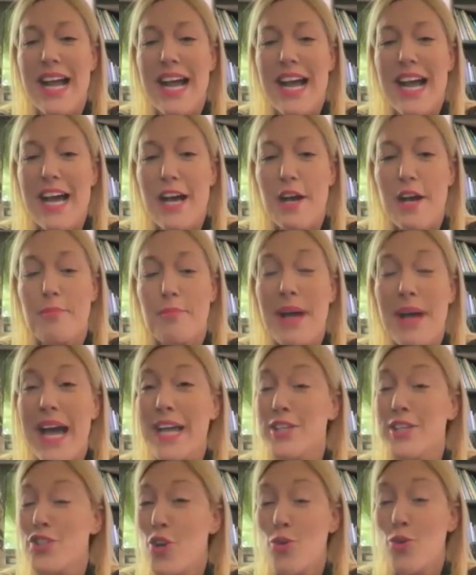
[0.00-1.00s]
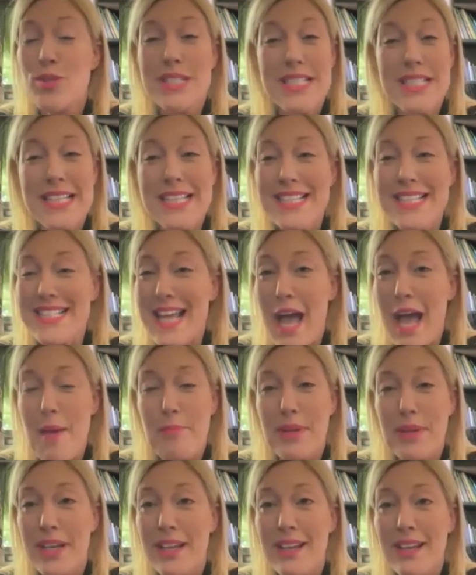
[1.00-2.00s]
I don't see this
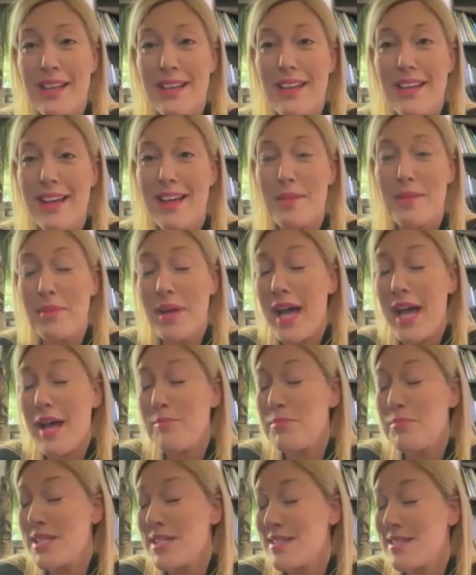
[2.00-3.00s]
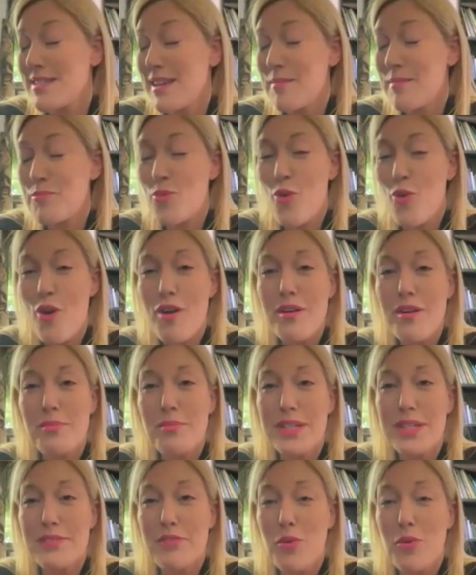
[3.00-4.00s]
happening. Perhaps I'm wrong,
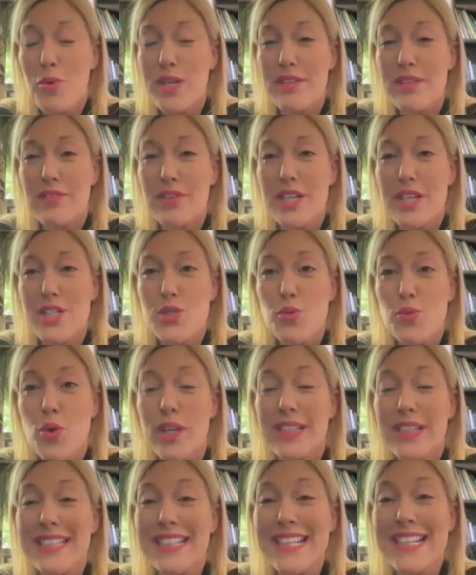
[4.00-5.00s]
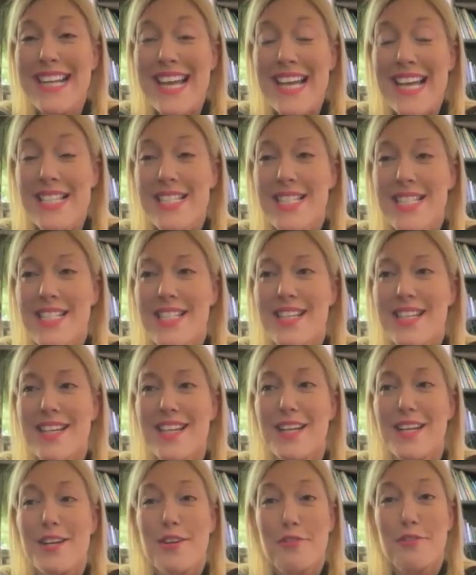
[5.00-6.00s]
but for whatever it's worth in the next
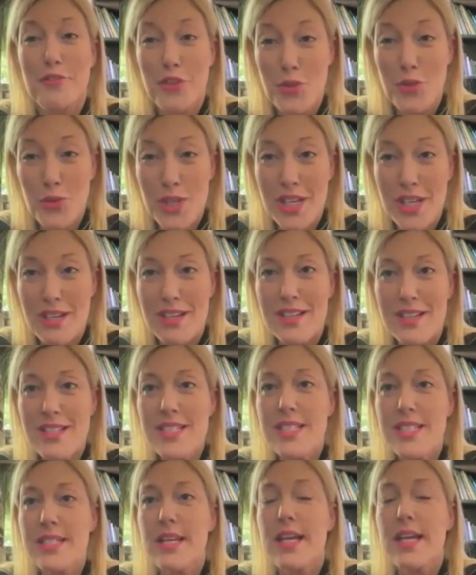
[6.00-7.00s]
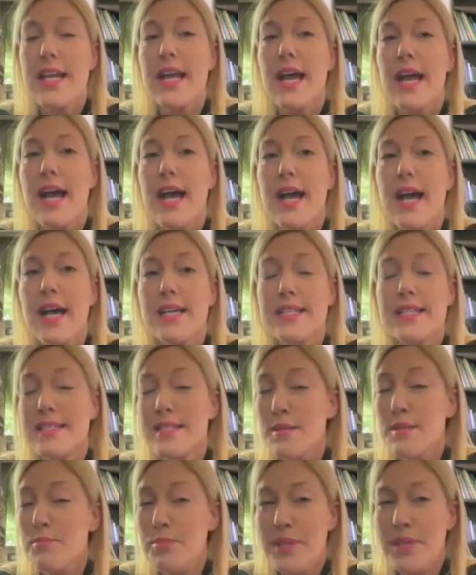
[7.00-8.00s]
few years,
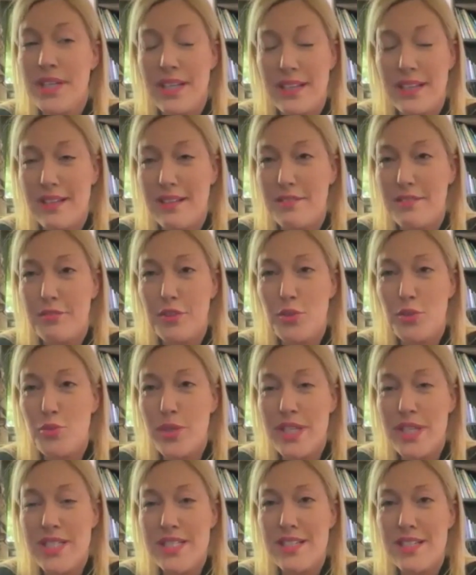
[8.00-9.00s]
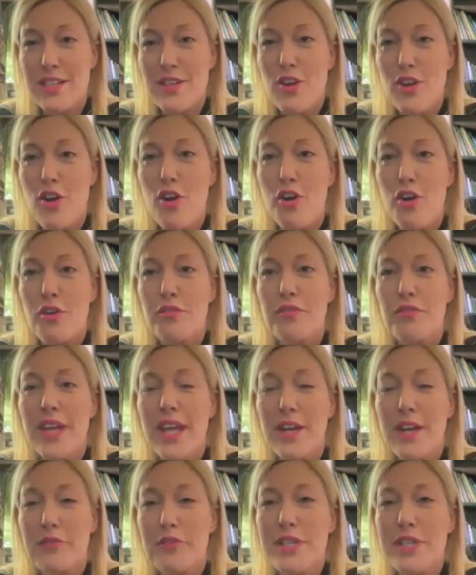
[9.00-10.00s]
simply for the reason of
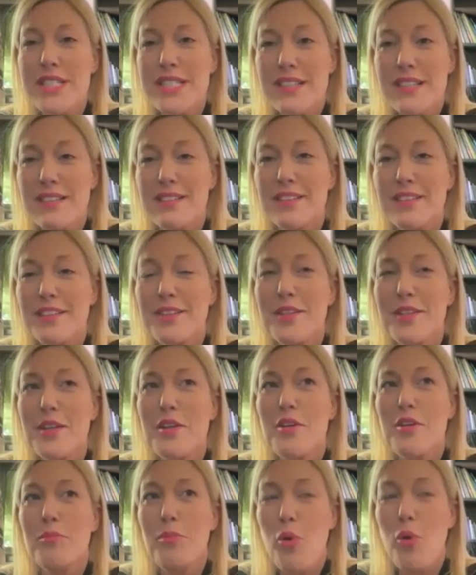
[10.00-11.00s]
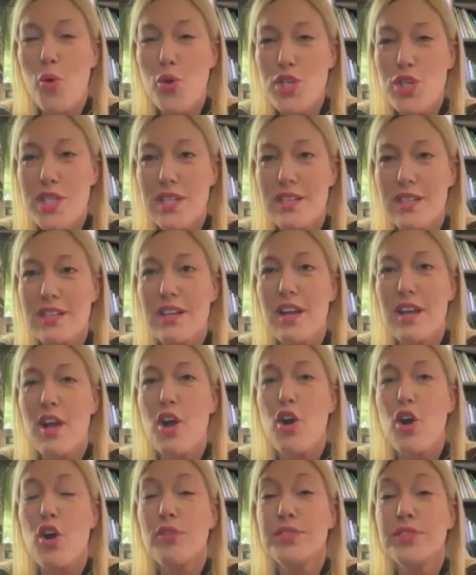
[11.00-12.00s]
every single portion
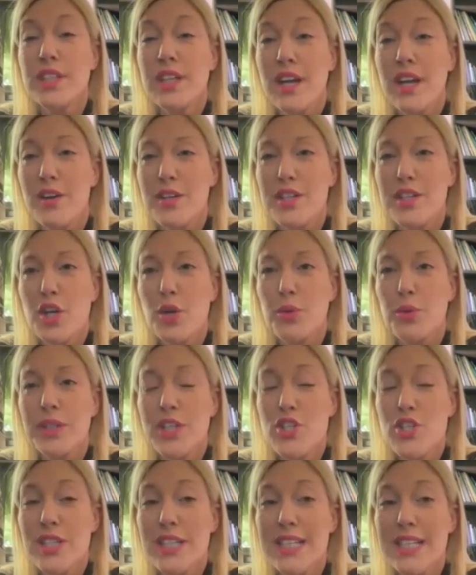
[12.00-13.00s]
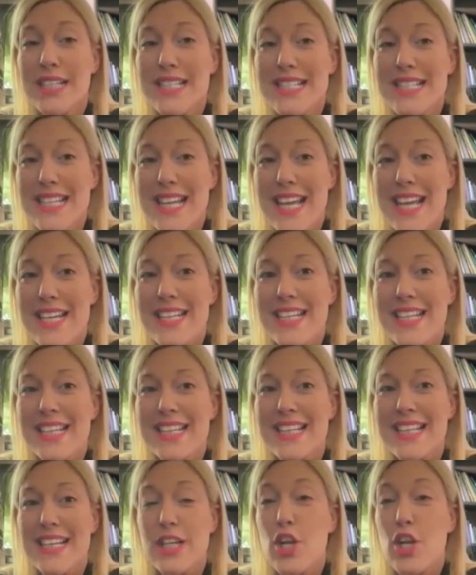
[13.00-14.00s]
of the current coalition
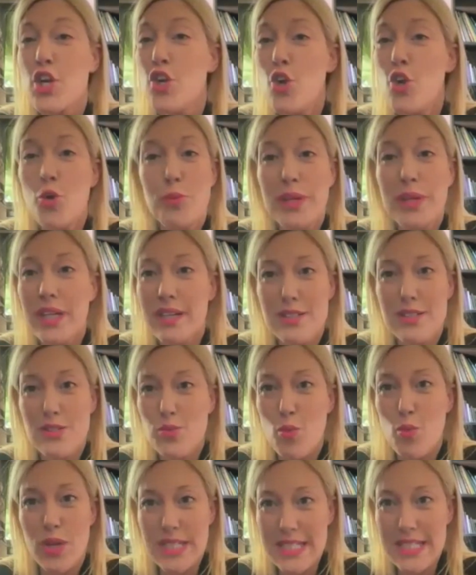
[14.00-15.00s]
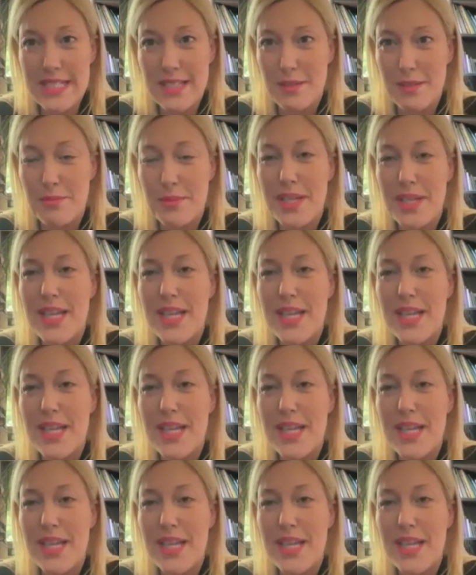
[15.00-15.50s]
understanding that nobody else wants them